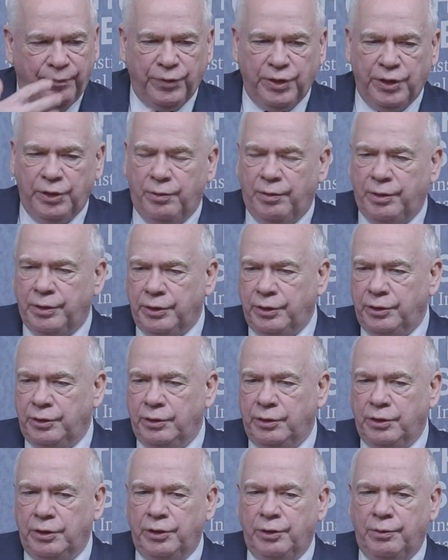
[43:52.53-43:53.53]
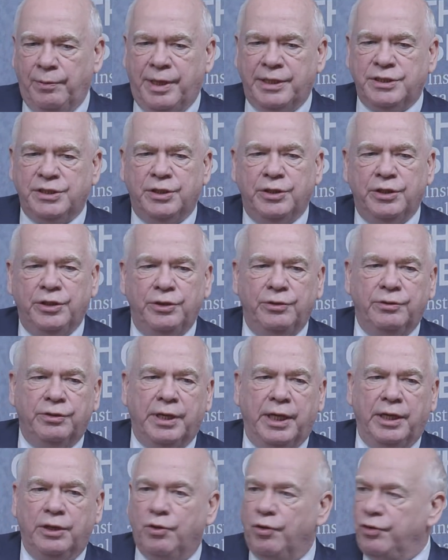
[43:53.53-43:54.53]
the, U the US and the
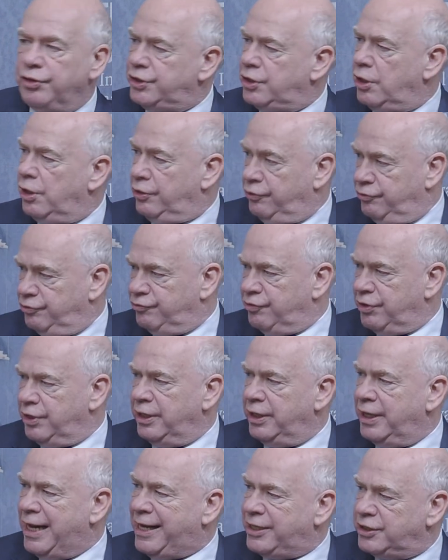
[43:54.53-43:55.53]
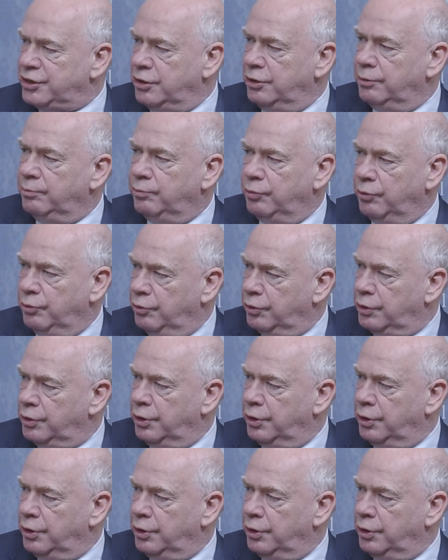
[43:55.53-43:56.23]
UK, Kori Schake has written an excellent book